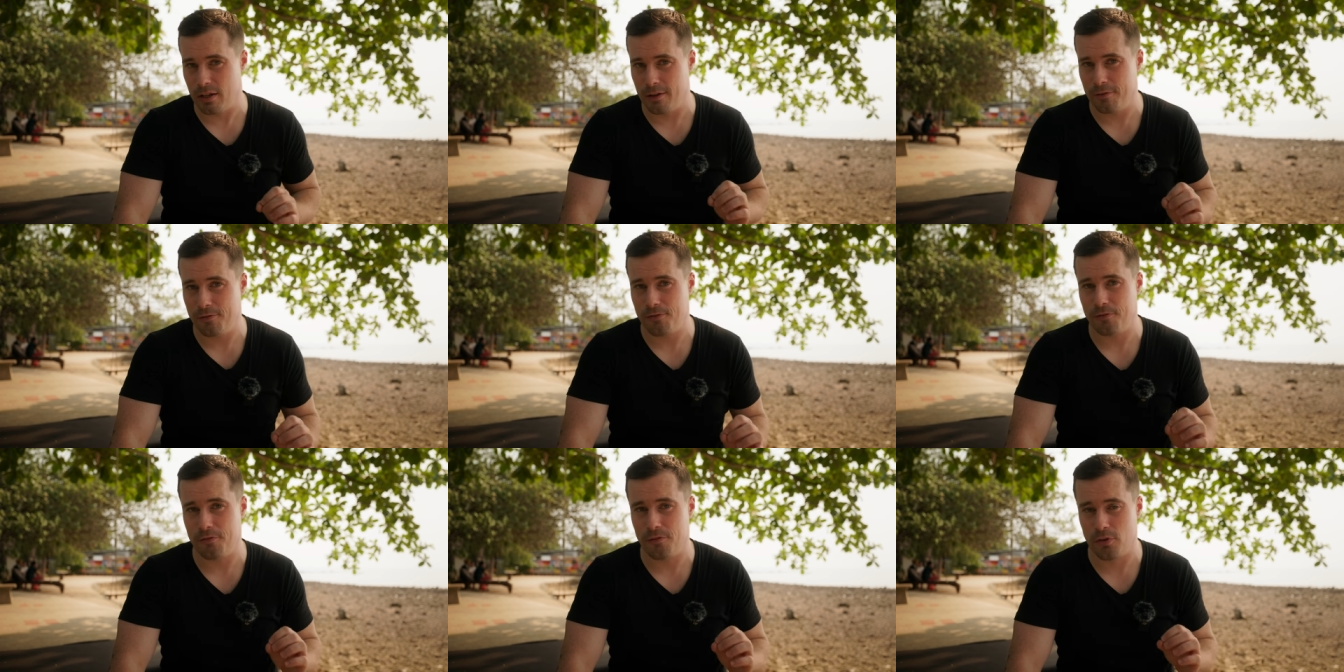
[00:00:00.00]

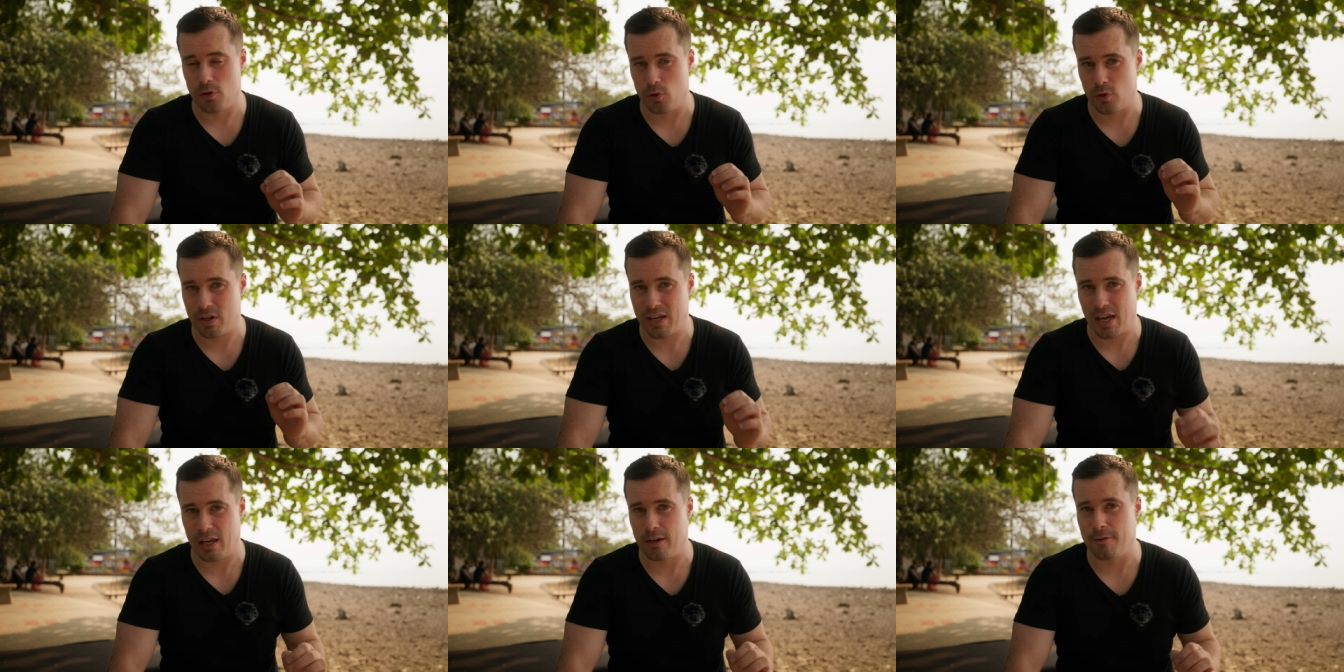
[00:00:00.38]
if
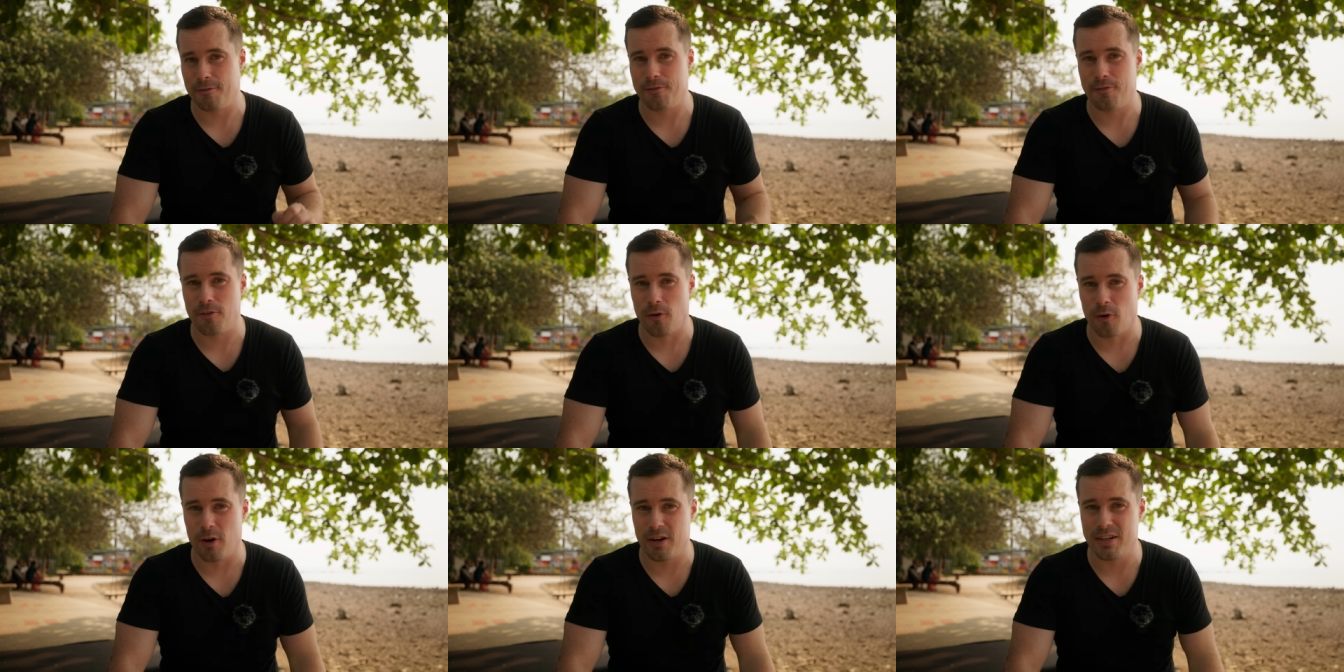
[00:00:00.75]
you can
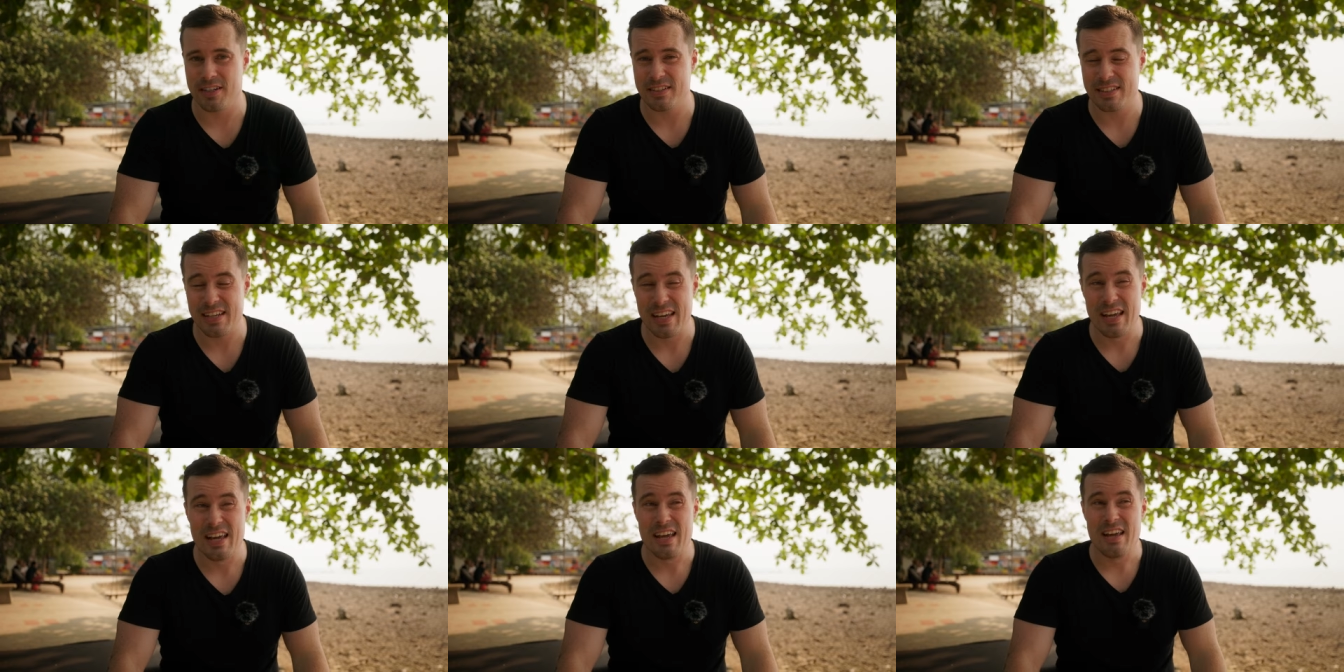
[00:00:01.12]
afford
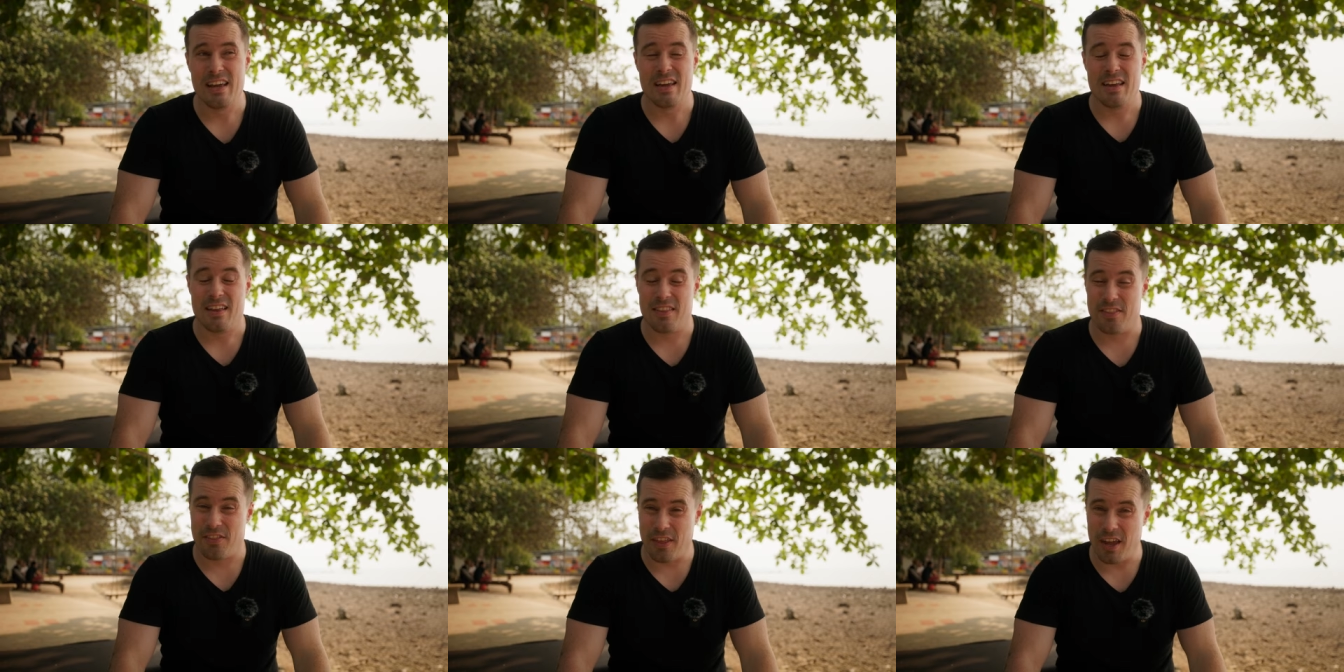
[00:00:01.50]
it,
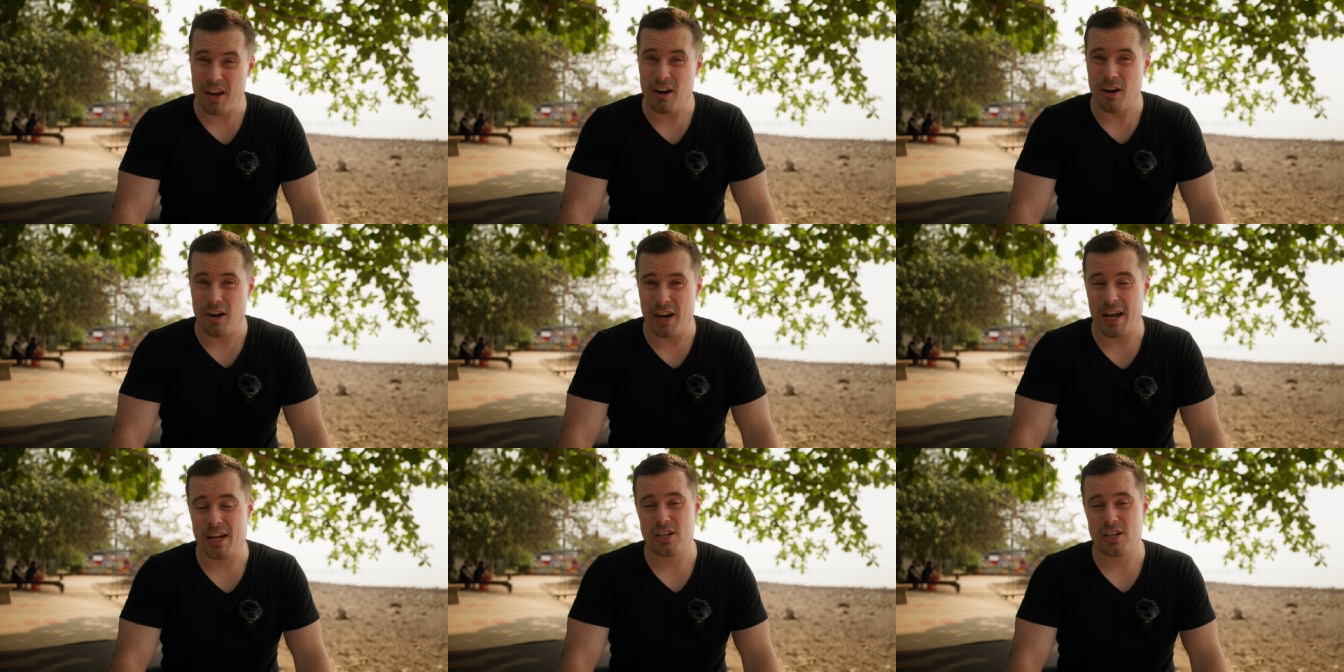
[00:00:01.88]
they are